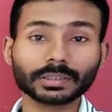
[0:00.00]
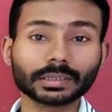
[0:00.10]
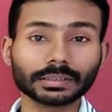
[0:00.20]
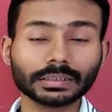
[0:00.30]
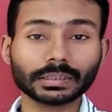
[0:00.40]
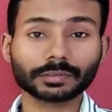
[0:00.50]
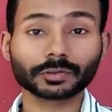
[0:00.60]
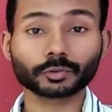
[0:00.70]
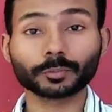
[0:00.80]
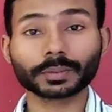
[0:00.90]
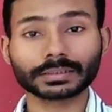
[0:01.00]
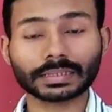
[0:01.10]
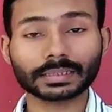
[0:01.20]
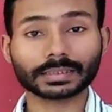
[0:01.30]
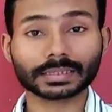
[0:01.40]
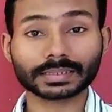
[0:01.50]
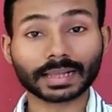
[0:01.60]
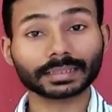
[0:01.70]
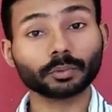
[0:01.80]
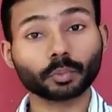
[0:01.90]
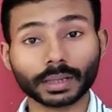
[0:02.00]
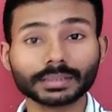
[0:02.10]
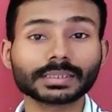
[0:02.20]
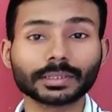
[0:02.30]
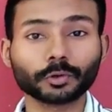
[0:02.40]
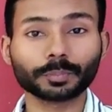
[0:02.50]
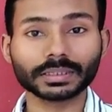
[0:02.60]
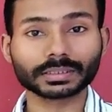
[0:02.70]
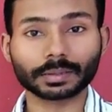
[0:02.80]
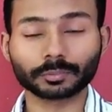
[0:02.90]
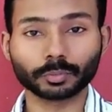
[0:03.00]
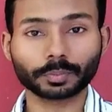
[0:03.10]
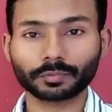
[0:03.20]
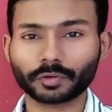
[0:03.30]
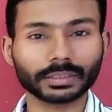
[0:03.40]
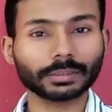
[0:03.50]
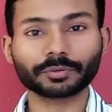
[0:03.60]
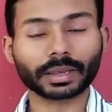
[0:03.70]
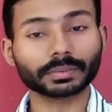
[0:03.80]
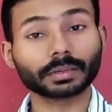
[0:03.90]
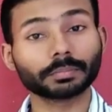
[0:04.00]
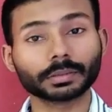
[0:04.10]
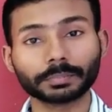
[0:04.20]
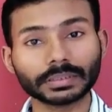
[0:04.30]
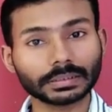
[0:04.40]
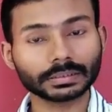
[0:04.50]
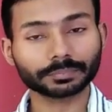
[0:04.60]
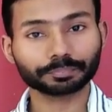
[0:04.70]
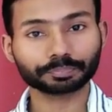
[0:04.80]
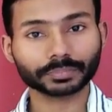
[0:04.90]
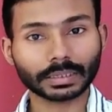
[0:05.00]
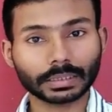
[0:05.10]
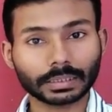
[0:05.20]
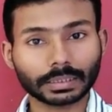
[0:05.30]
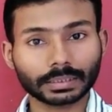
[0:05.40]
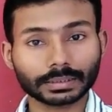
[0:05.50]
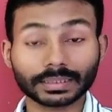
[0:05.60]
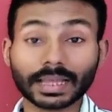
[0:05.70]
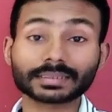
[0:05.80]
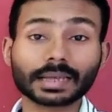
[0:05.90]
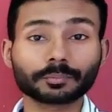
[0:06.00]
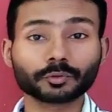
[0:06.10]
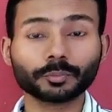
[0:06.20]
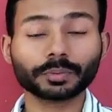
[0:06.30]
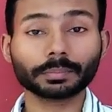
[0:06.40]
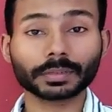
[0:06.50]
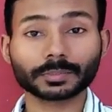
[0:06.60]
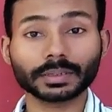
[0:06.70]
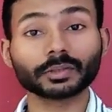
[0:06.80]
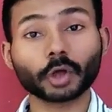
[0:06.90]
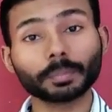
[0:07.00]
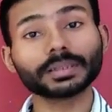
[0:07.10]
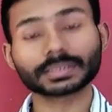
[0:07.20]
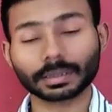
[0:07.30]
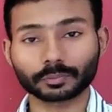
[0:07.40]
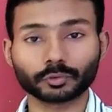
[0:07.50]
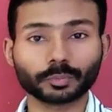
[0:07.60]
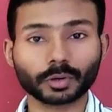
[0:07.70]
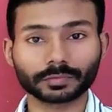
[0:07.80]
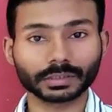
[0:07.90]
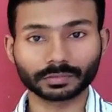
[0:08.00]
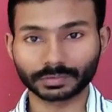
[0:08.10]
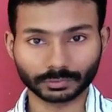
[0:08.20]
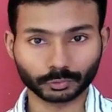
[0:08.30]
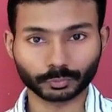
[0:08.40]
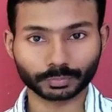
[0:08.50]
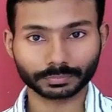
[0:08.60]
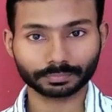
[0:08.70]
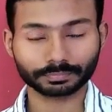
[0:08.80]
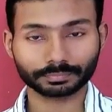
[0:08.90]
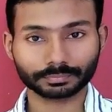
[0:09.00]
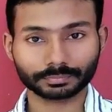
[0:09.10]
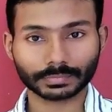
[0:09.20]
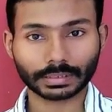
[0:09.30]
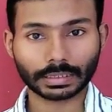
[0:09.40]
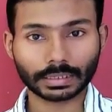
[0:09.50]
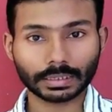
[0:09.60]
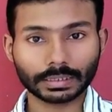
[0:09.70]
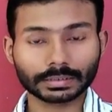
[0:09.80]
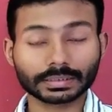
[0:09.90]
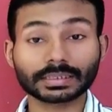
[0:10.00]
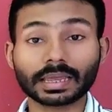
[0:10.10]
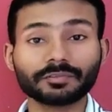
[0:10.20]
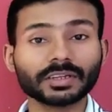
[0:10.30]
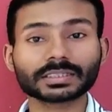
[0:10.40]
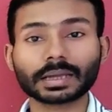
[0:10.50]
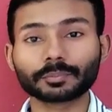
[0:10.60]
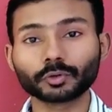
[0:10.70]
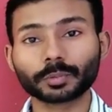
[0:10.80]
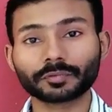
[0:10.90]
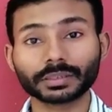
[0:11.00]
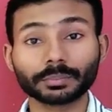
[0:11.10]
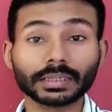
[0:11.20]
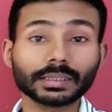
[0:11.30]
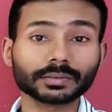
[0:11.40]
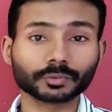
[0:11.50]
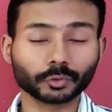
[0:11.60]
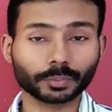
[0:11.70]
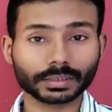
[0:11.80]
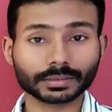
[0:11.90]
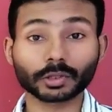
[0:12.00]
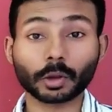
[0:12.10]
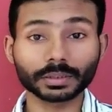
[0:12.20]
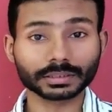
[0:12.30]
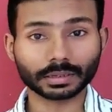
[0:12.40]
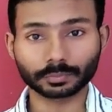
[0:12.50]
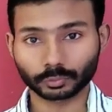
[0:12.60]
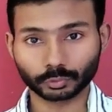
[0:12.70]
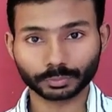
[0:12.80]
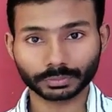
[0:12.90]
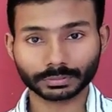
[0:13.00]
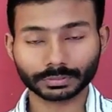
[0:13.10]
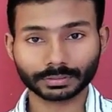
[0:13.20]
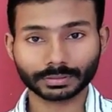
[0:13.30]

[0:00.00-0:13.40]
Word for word: Similarly, if a group contains exactly one Sylow p subgroup for any prime number p, then that subgroup must be a normal subgroup of the given group. Since every subgroup of an abelian group is a normal subgroup,